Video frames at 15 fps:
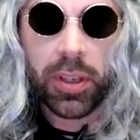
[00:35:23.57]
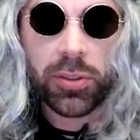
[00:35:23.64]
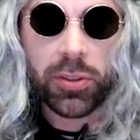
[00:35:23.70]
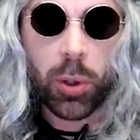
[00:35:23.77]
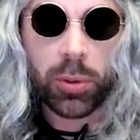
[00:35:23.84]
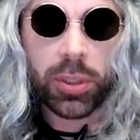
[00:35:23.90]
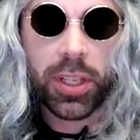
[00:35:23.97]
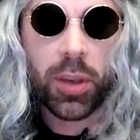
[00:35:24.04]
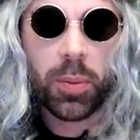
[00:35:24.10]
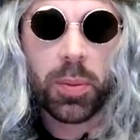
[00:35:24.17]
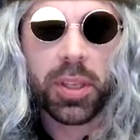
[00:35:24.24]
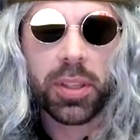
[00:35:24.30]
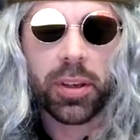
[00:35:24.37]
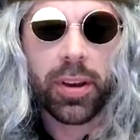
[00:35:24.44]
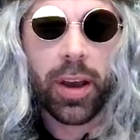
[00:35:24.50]
Don't kill me
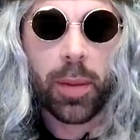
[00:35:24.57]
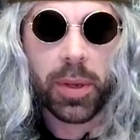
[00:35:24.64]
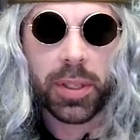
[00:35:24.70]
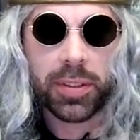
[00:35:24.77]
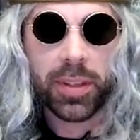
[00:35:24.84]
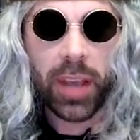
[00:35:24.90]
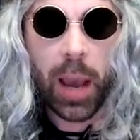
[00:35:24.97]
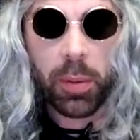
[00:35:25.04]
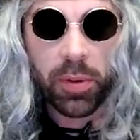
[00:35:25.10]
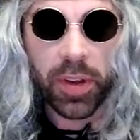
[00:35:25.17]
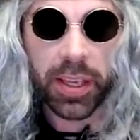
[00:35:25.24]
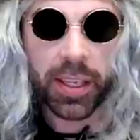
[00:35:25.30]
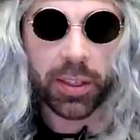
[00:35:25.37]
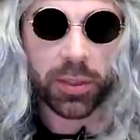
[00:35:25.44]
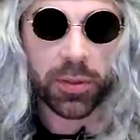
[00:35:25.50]
in the comments. I'm a
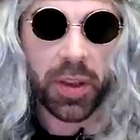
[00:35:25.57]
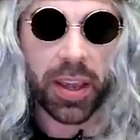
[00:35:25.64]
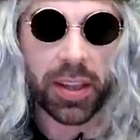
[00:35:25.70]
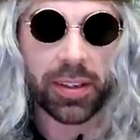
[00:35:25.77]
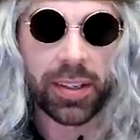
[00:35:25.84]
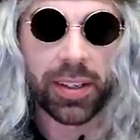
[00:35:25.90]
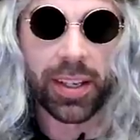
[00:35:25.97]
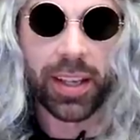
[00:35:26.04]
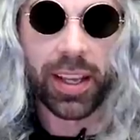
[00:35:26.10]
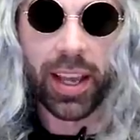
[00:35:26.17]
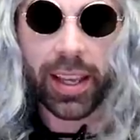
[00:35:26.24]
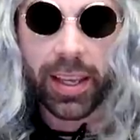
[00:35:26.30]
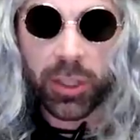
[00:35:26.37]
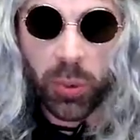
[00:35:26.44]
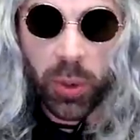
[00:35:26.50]
Vikings fan. I
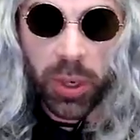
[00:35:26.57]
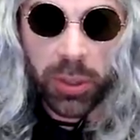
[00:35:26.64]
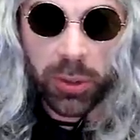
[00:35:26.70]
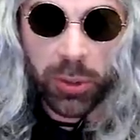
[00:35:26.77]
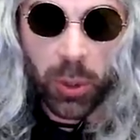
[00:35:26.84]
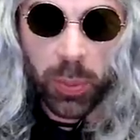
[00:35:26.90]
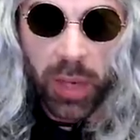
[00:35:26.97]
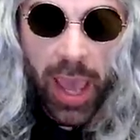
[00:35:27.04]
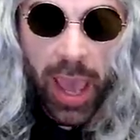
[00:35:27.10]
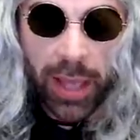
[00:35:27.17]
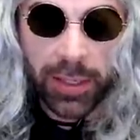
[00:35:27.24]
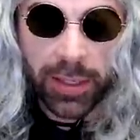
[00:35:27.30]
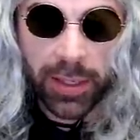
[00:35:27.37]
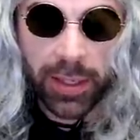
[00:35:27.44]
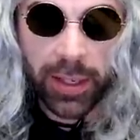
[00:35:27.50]
get to wear the stupid
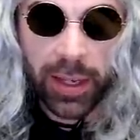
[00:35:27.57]
hat.